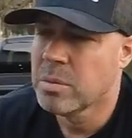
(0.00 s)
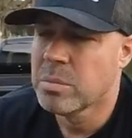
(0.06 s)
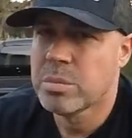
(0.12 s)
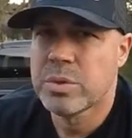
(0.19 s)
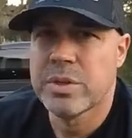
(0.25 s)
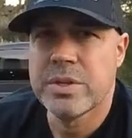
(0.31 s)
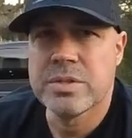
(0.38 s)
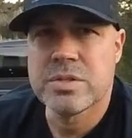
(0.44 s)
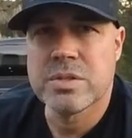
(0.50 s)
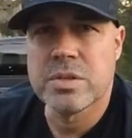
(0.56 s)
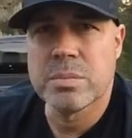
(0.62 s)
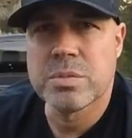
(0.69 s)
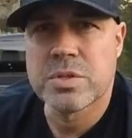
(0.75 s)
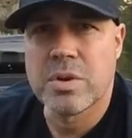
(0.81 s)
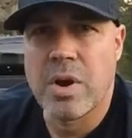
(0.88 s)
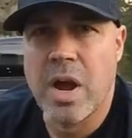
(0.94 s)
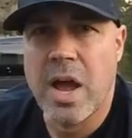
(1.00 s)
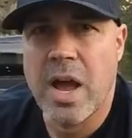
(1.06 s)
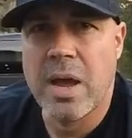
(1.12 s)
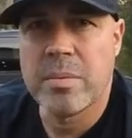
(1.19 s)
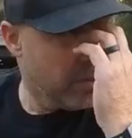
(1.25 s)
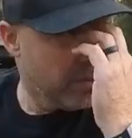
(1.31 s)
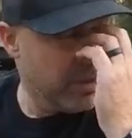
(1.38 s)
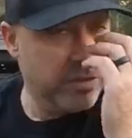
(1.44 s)
Please
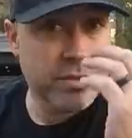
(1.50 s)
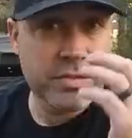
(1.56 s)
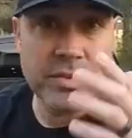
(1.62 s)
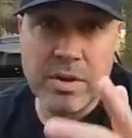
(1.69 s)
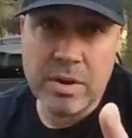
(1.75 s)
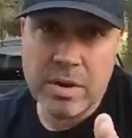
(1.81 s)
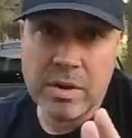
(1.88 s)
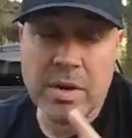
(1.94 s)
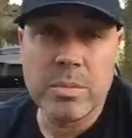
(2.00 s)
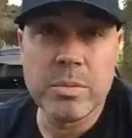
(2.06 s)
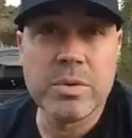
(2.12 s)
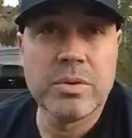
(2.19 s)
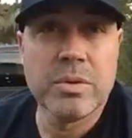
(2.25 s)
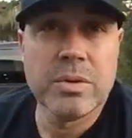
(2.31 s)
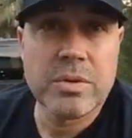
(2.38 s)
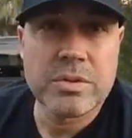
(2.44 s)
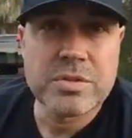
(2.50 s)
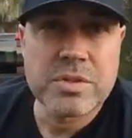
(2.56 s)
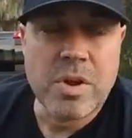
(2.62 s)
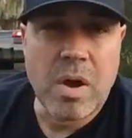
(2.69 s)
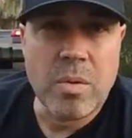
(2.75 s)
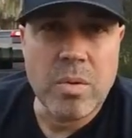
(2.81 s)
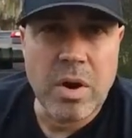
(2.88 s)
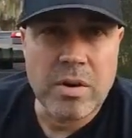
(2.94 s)
subscribe. This year, I'm gonna do a little
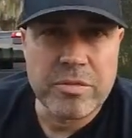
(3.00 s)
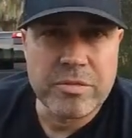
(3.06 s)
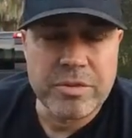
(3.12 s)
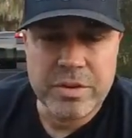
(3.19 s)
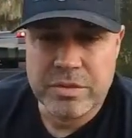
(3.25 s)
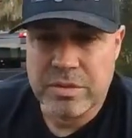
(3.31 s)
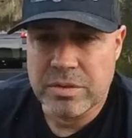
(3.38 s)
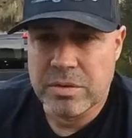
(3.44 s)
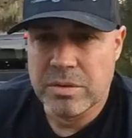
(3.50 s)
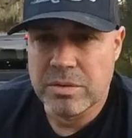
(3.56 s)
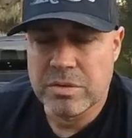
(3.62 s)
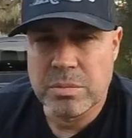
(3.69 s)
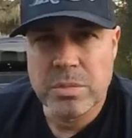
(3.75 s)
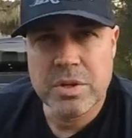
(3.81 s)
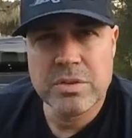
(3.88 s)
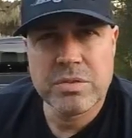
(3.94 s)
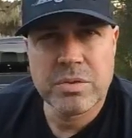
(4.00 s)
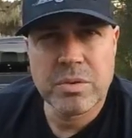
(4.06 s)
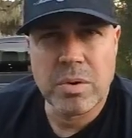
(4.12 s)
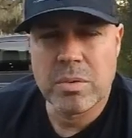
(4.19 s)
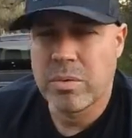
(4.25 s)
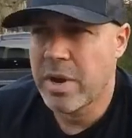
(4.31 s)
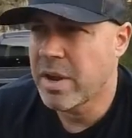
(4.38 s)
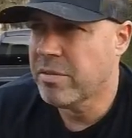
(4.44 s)
saltwater fishing, do some
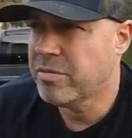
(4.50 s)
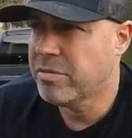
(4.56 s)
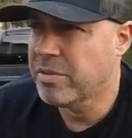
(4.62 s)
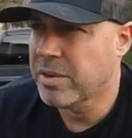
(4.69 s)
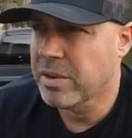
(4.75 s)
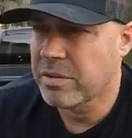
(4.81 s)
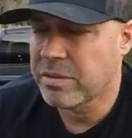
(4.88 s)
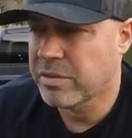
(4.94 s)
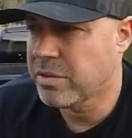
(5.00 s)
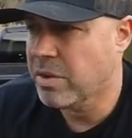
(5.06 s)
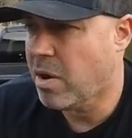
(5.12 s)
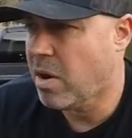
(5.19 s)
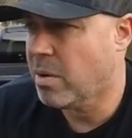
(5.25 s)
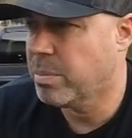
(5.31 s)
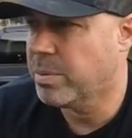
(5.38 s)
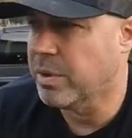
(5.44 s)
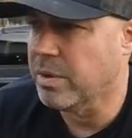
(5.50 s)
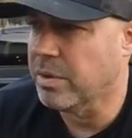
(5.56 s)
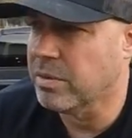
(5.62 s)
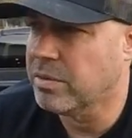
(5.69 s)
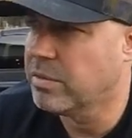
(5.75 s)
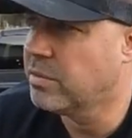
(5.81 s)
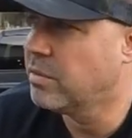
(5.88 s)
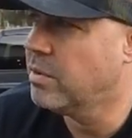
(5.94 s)
inshore redfish, tarpon,
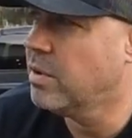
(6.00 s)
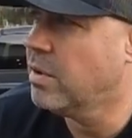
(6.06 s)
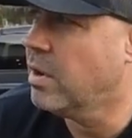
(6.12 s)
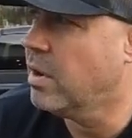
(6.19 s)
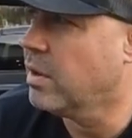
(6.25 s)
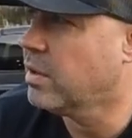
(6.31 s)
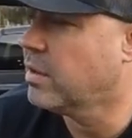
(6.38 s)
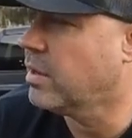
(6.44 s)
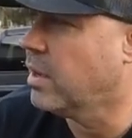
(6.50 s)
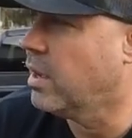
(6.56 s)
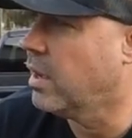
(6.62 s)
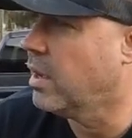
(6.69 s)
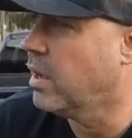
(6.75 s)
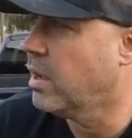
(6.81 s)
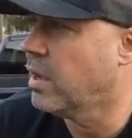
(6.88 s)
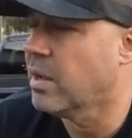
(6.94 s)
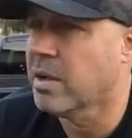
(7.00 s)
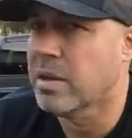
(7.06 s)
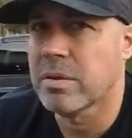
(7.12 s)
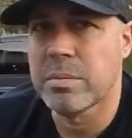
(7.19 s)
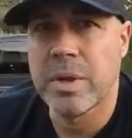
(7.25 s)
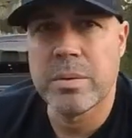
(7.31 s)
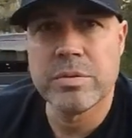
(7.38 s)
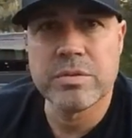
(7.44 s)
snook, uh,
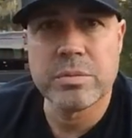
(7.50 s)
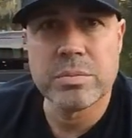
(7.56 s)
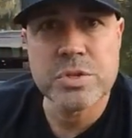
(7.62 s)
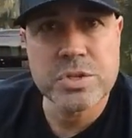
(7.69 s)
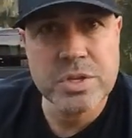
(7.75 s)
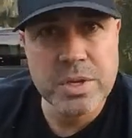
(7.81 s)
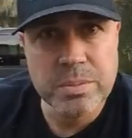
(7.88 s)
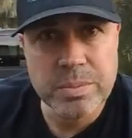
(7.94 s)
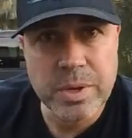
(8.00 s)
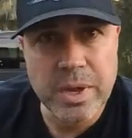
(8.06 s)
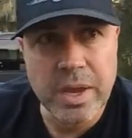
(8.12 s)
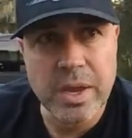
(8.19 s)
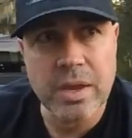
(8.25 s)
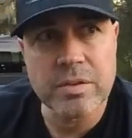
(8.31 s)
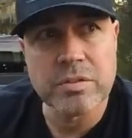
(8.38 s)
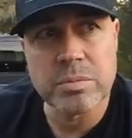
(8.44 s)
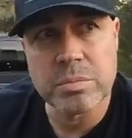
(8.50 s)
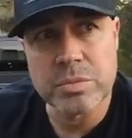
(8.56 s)
maybe some sheephead, some